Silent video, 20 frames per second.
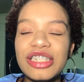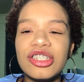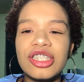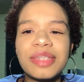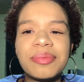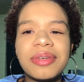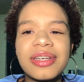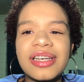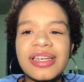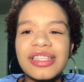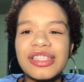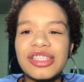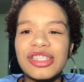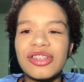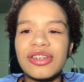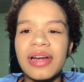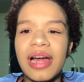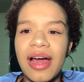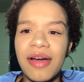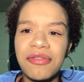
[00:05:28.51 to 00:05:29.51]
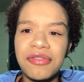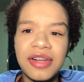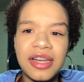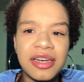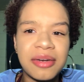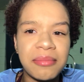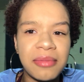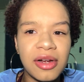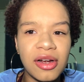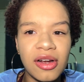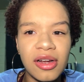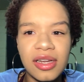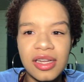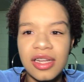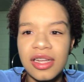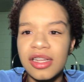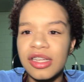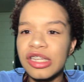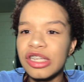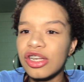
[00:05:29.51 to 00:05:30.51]
just because you're African
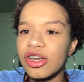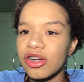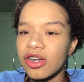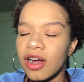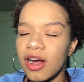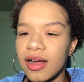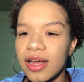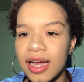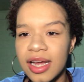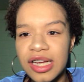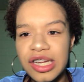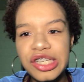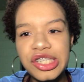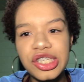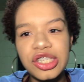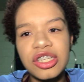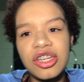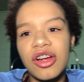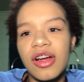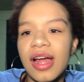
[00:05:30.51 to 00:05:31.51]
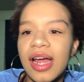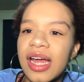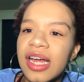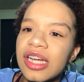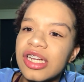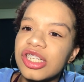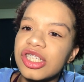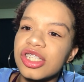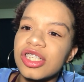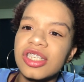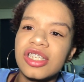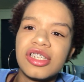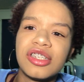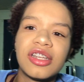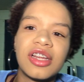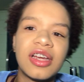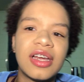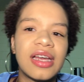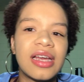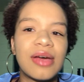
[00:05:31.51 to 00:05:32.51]
American, you're Caucasian, you're
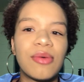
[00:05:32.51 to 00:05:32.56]
Asian,